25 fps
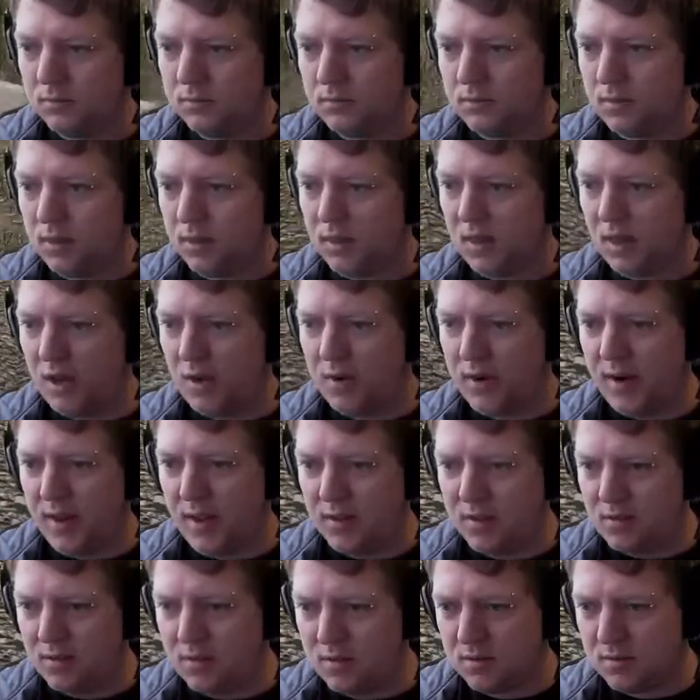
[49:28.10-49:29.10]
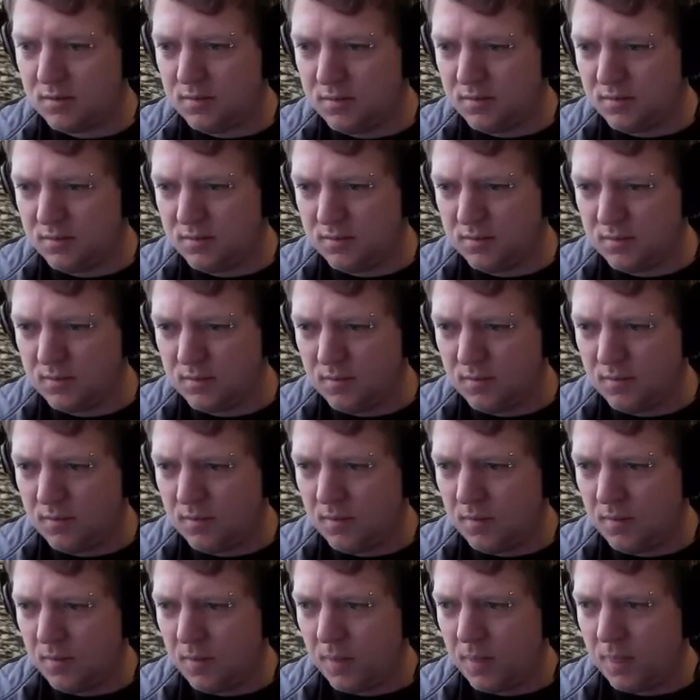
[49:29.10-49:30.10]
But there it is.
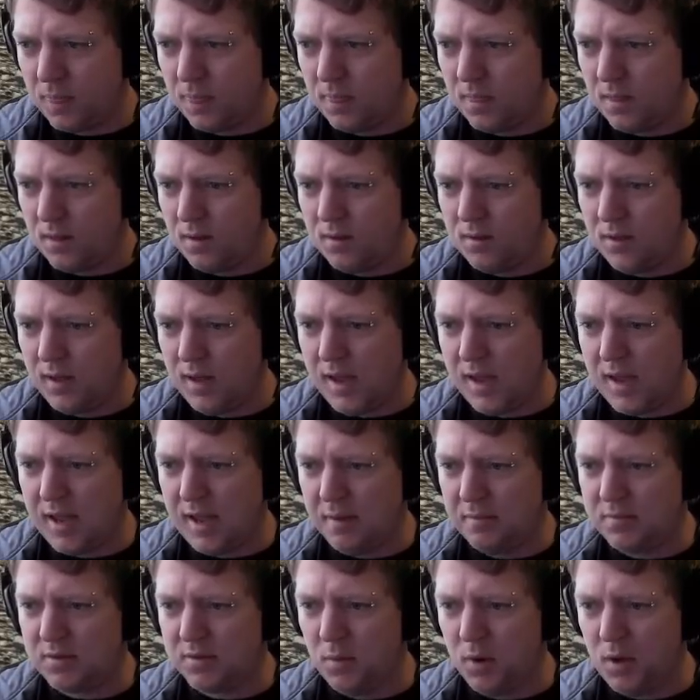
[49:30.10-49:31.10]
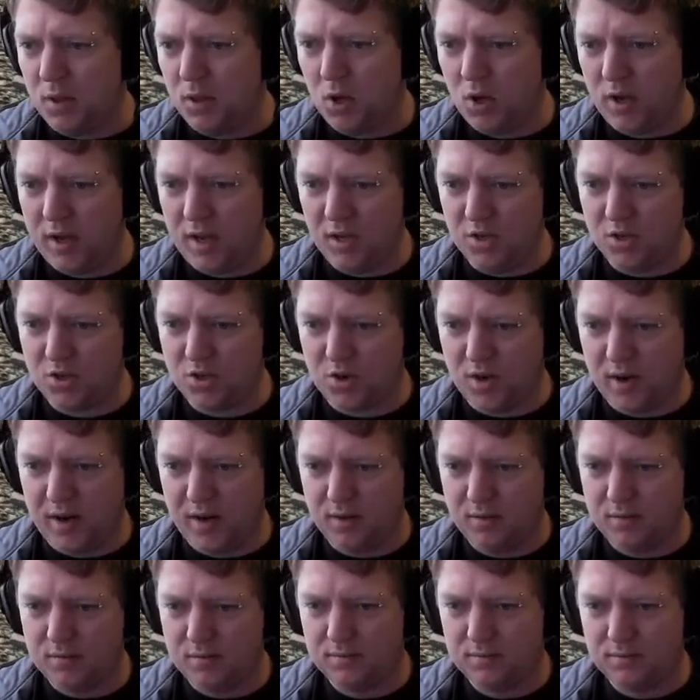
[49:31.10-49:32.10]
Here comes my logging
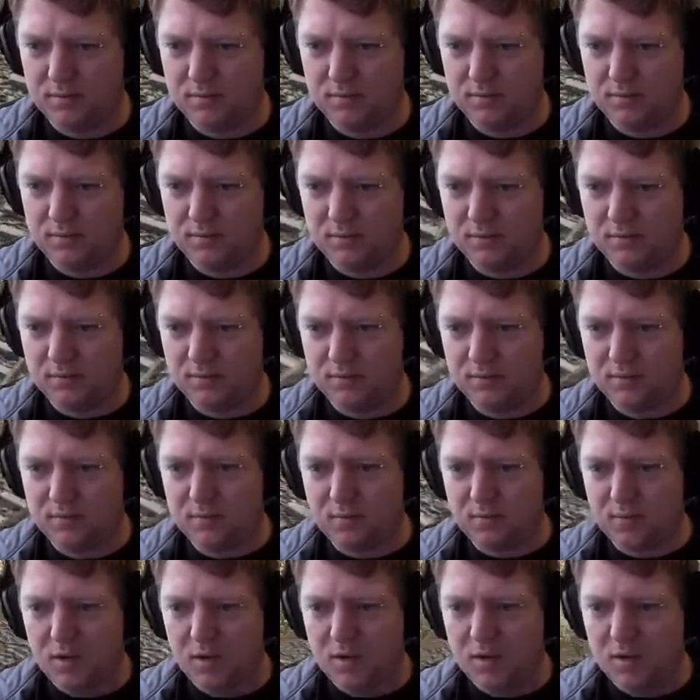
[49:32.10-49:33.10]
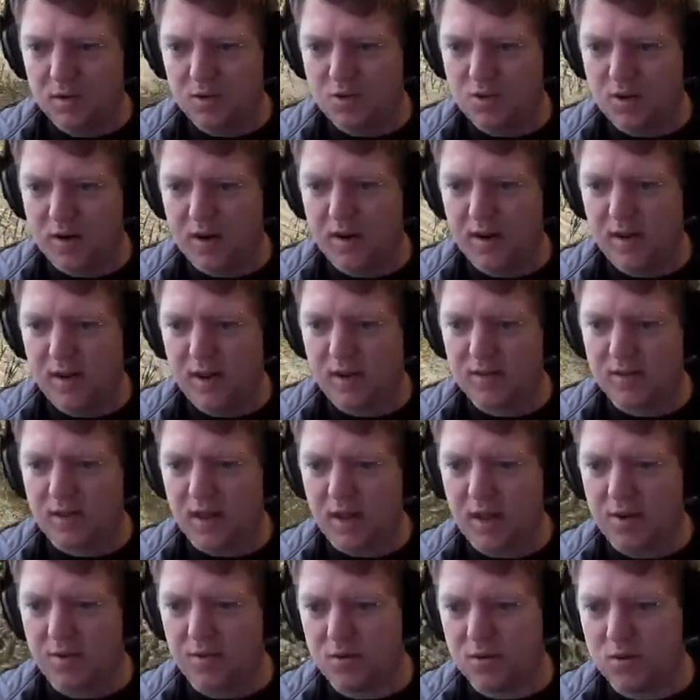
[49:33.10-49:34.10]
train. Train goes
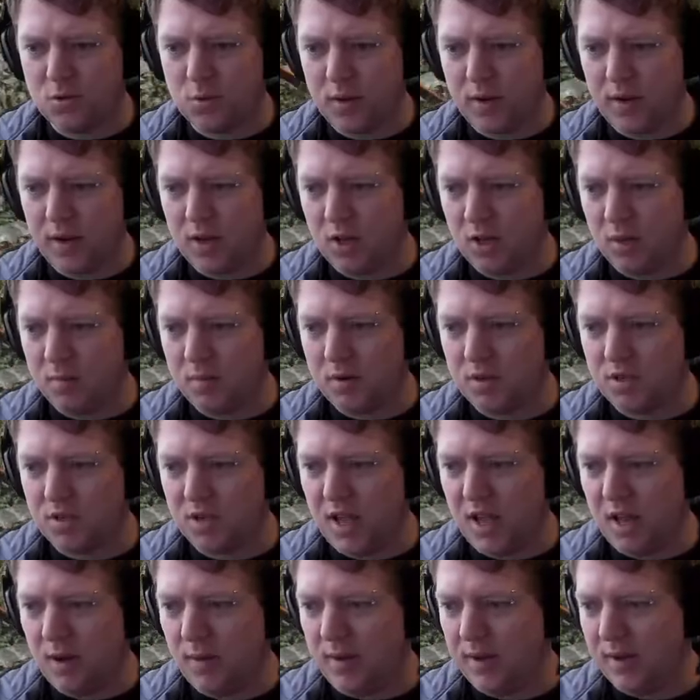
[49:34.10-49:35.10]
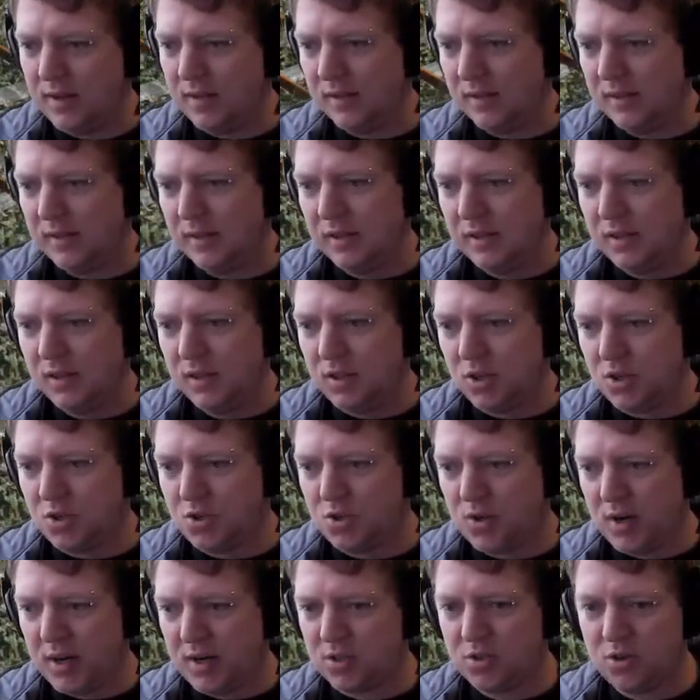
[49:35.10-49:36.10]
120 kilometers an hour. The
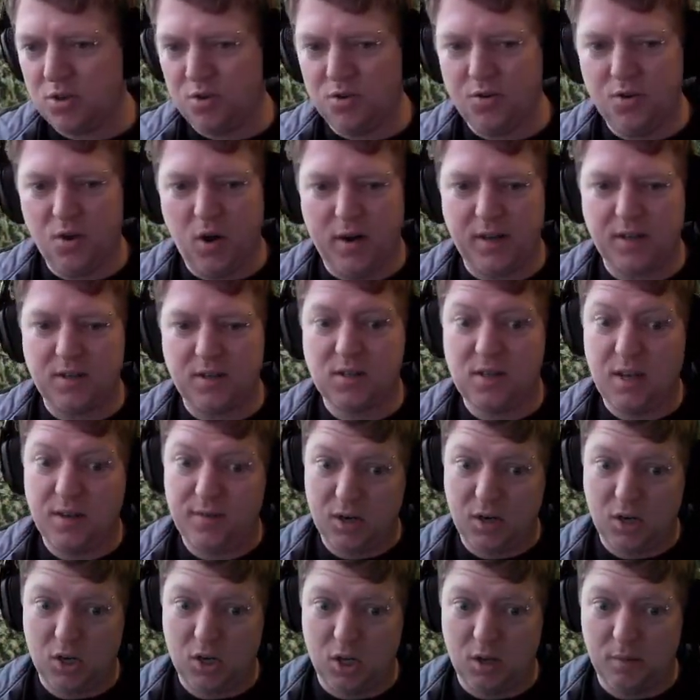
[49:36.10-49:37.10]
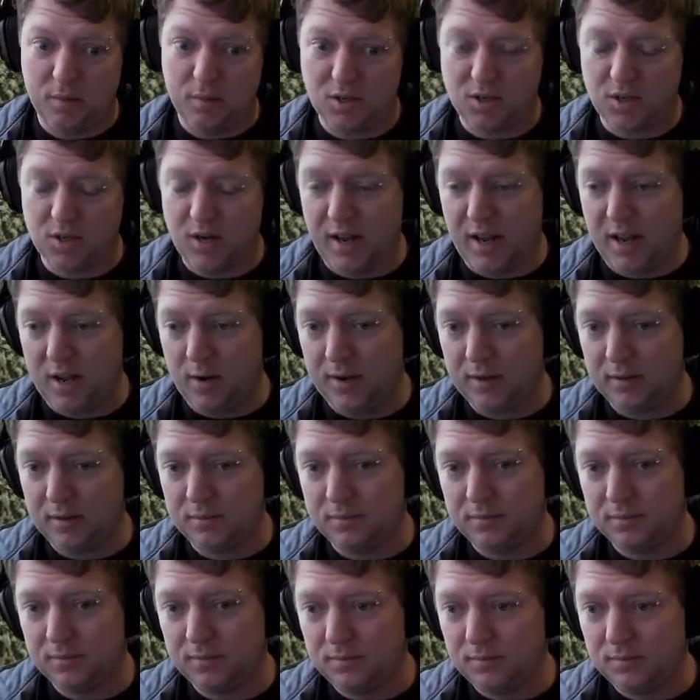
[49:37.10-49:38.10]
trucks do 97 kilometers an hour.
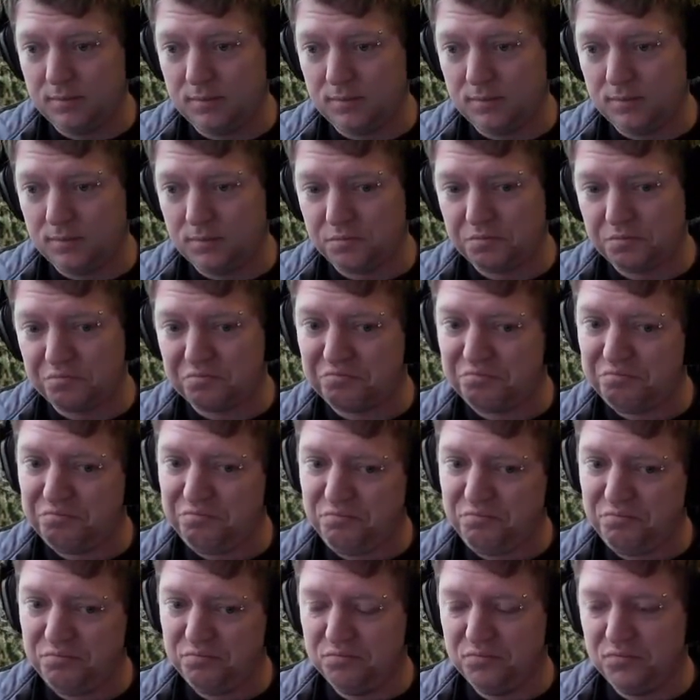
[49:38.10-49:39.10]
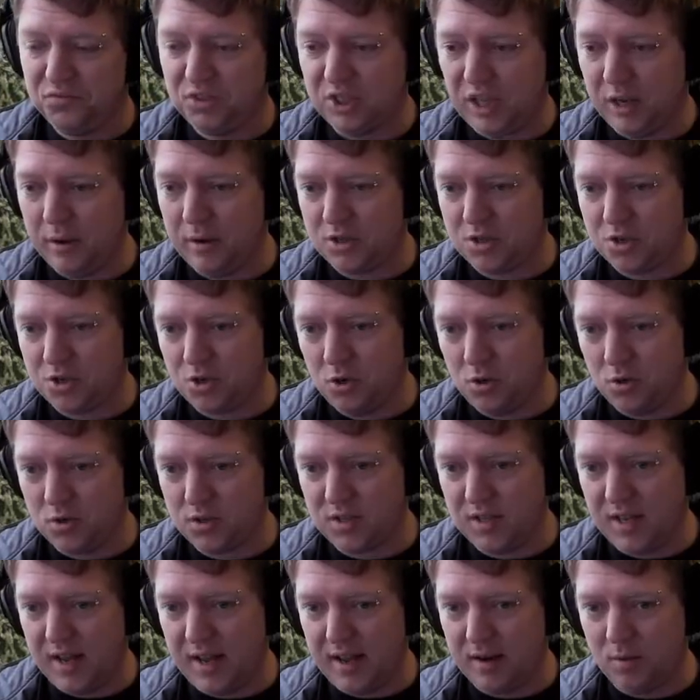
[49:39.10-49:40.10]
So it should all
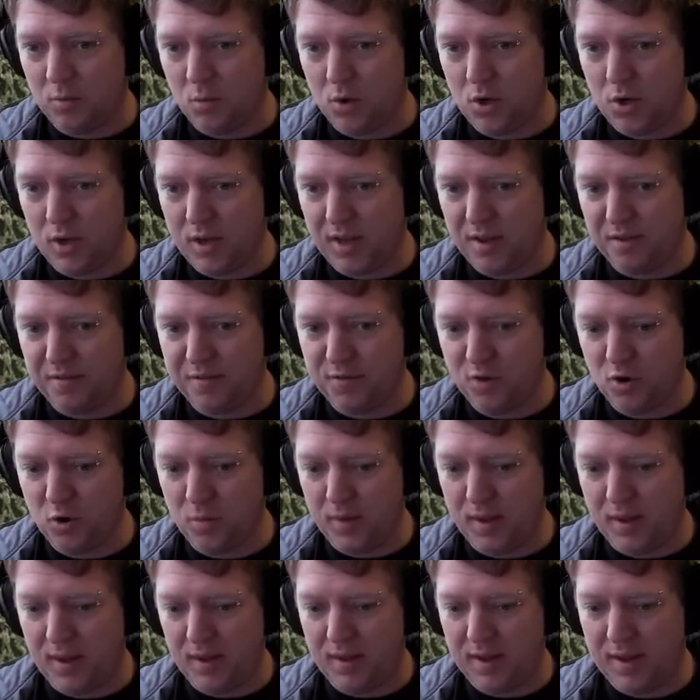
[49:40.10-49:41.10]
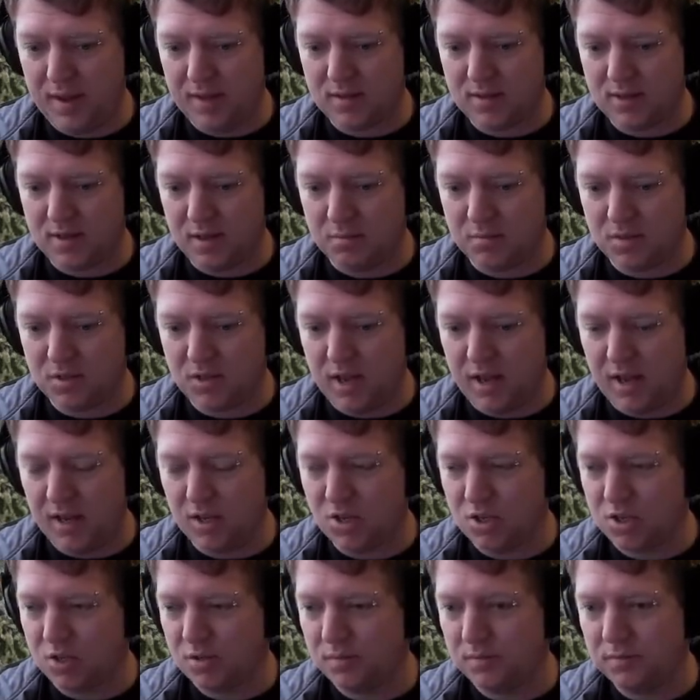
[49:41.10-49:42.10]
start working for me at some
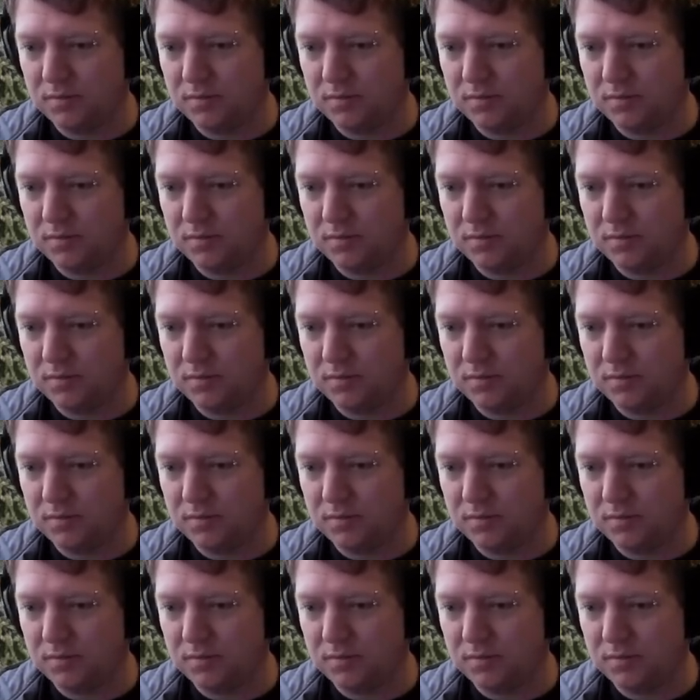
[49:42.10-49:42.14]
stage.